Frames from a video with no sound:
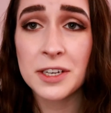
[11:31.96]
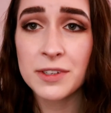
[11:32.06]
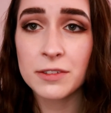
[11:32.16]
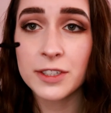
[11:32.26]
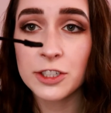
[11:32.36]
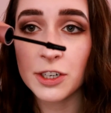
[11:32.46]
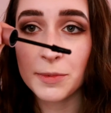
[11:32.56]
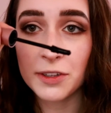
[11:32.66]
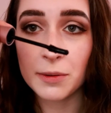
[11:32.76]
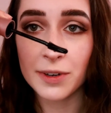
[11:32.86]
I wasn't really sure
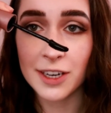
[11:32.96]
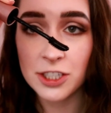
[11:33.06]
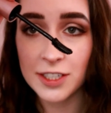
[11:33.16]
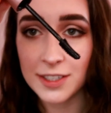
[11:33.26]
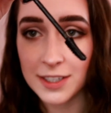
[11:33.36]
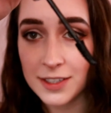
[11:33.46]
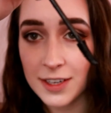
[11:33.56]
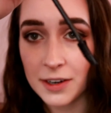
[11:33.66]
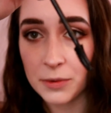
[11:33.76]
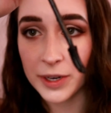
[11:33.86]
about the brush because it is
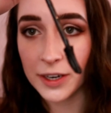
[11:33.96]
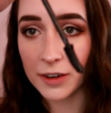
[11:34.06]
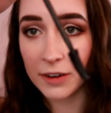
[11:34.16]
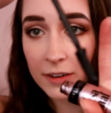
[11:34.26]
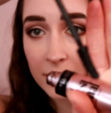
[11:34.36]
kind of weird,